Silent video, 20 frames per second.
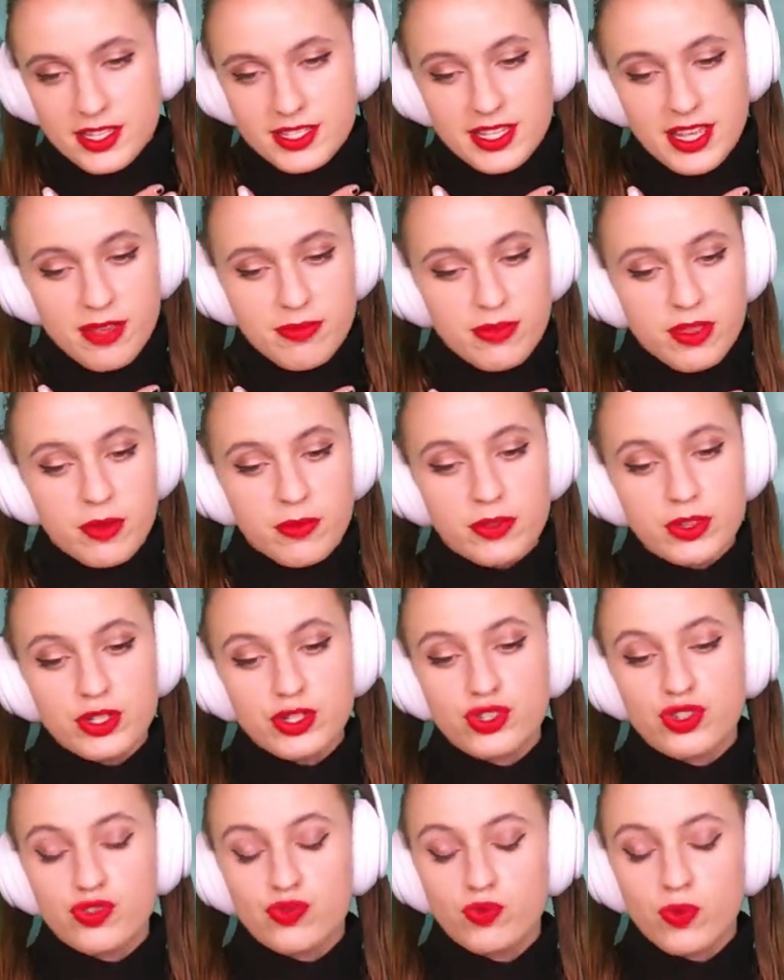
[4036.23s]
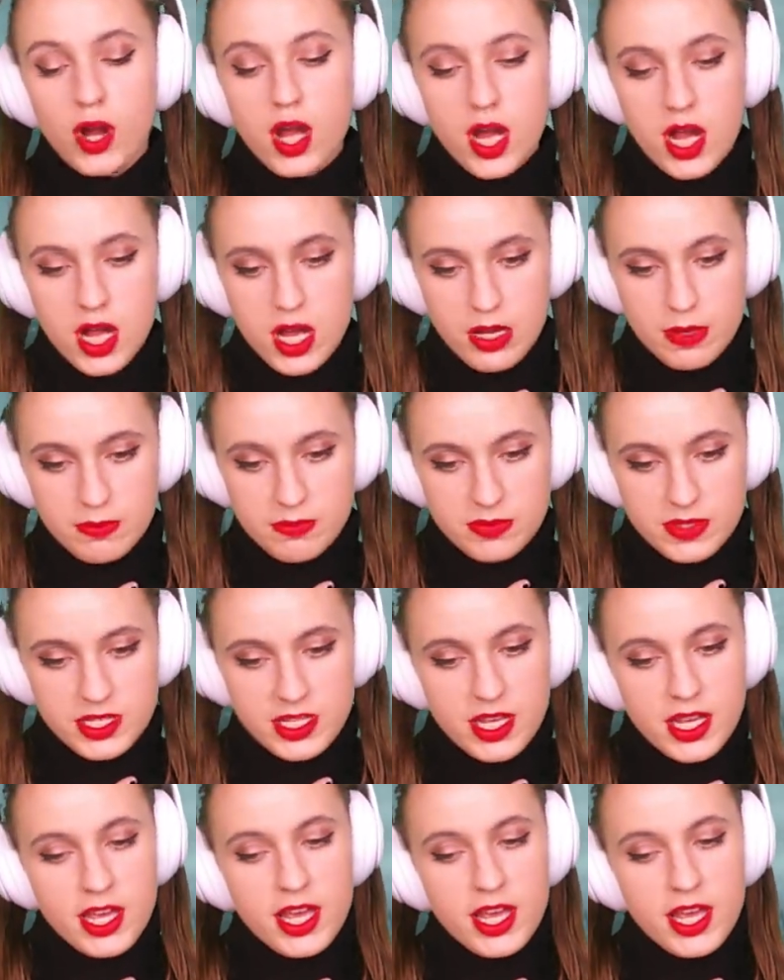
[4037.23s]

Same thing with the drums.